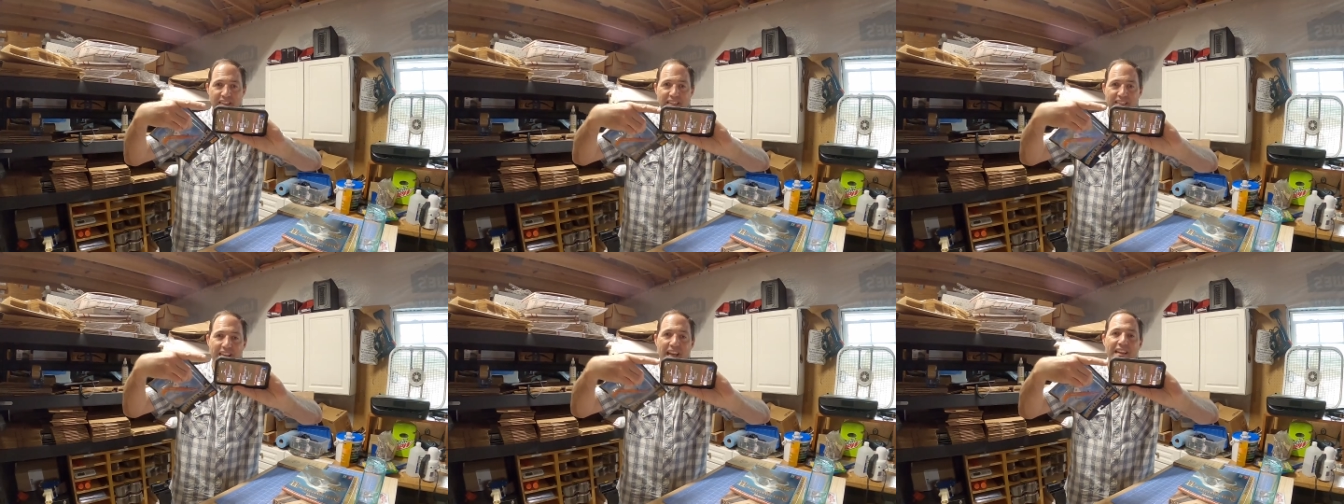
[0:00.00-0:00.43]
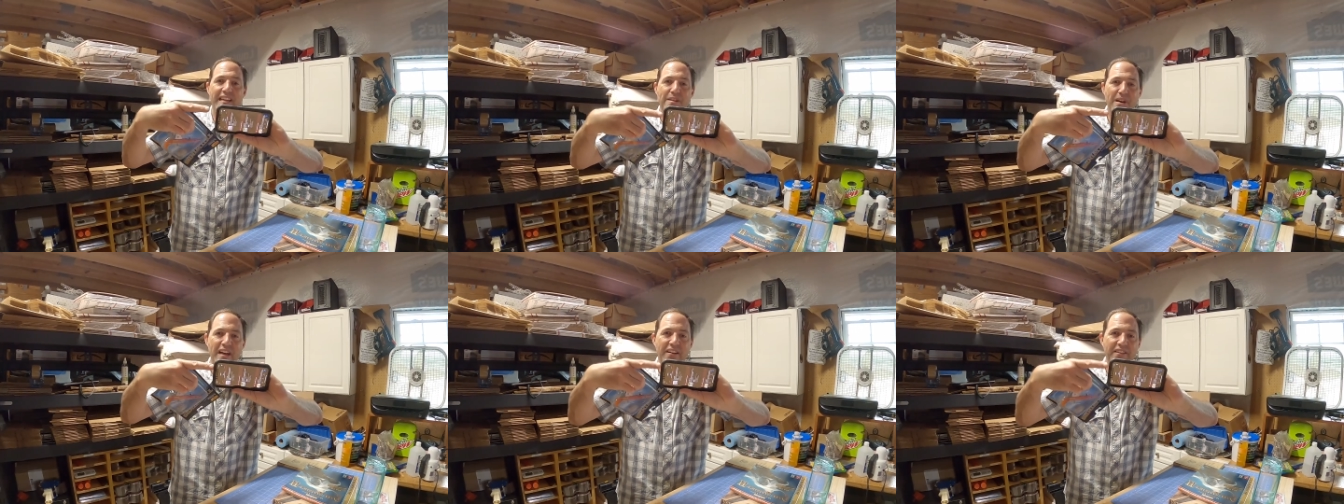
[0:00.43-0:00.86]
It's got to
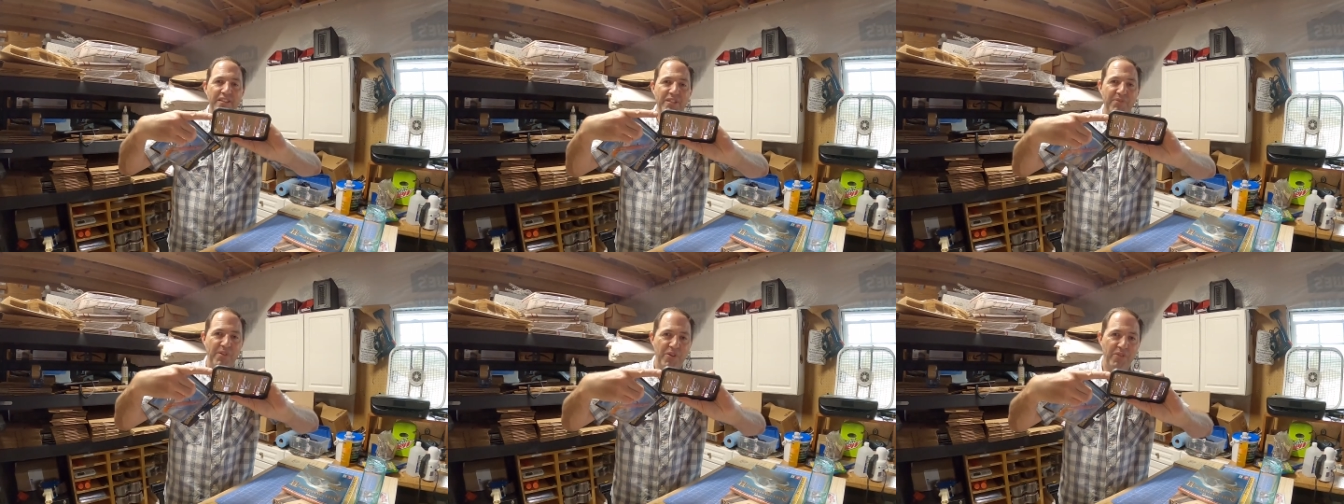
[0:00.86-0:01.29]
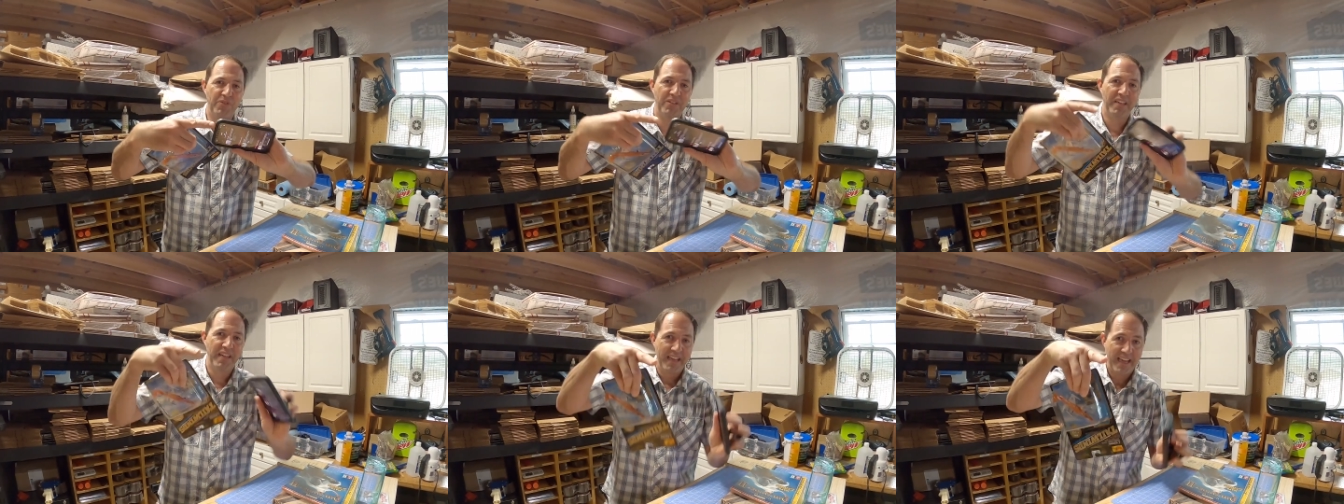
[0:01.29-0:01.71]
come out of this
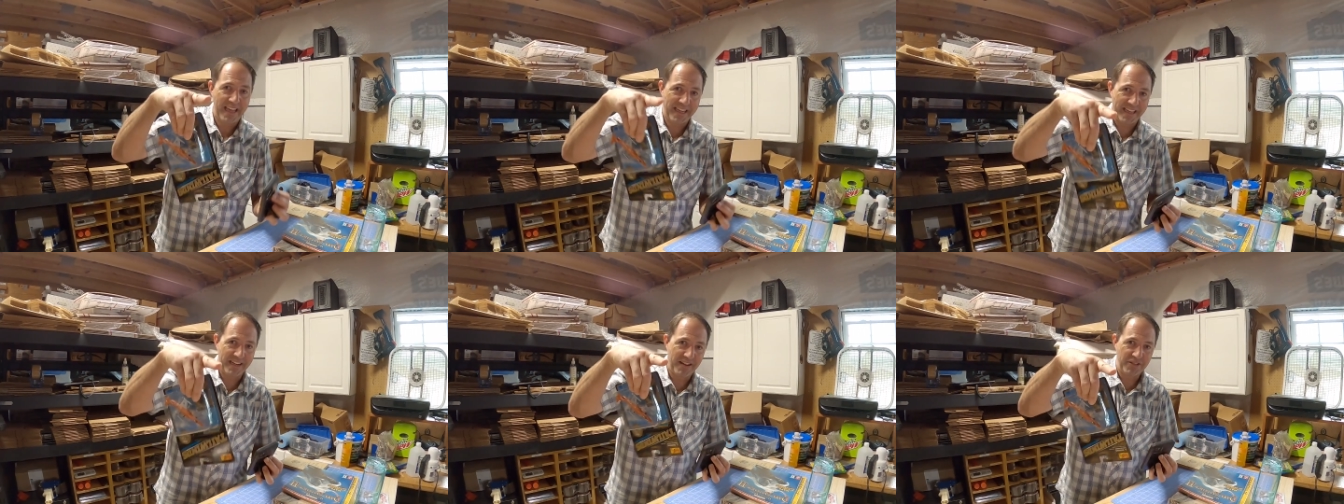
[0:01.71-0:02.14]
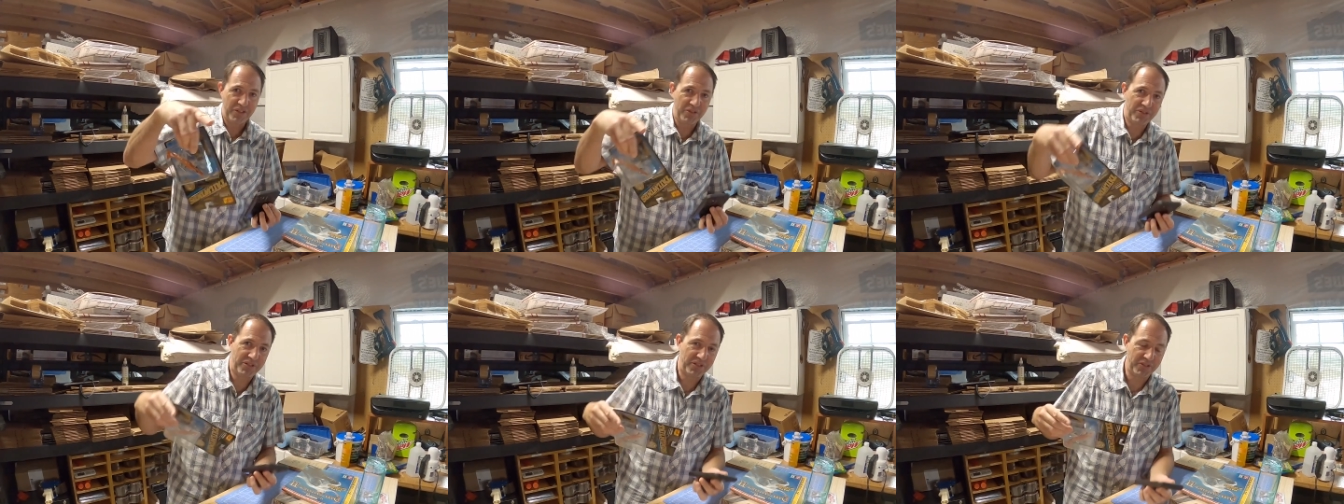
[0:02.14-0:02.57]
phone and get on
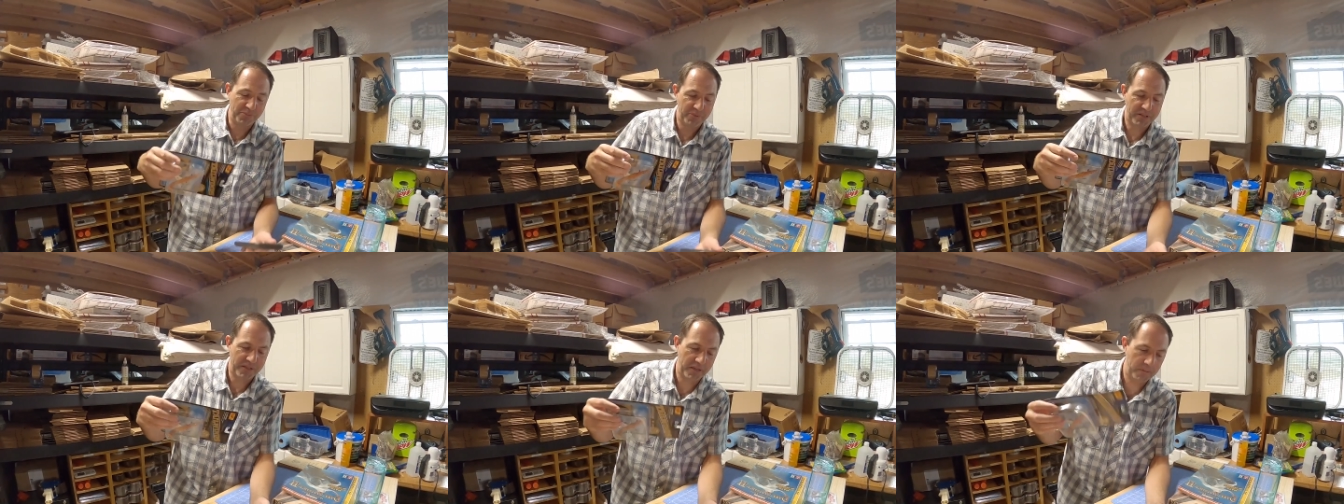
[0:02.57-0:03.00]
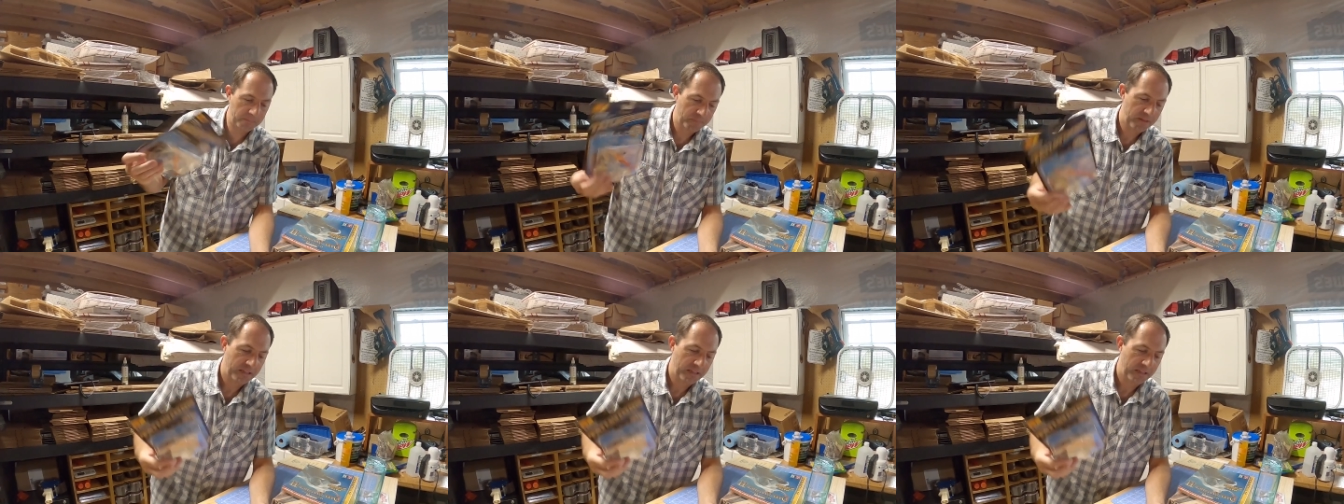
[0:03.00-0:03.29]
YouTube. So,